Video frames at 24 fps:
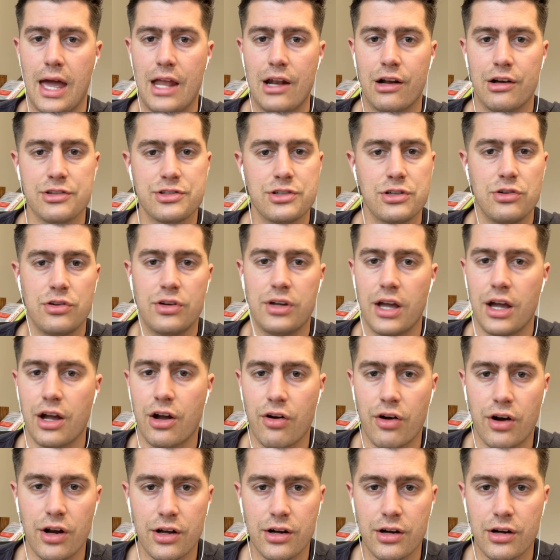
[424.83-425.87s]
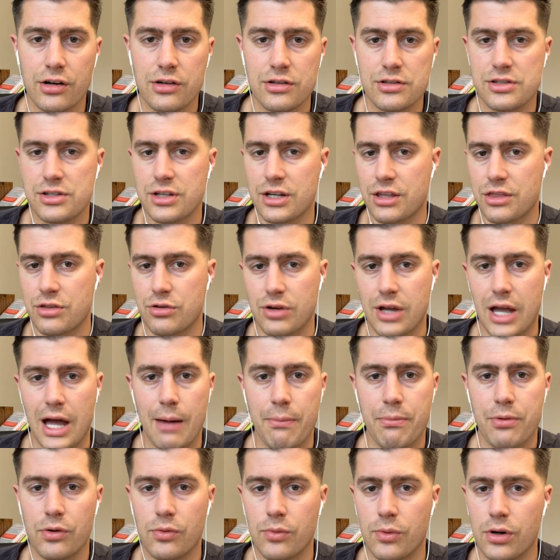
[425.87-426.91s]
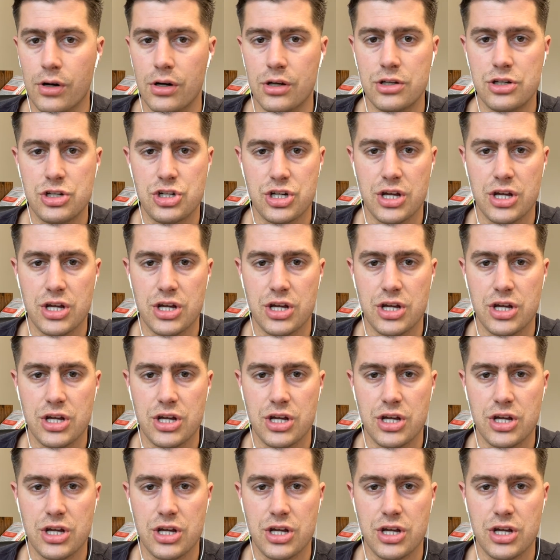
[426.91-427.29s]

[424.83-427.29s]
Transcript: And also, you can get credit cards like through Capital One,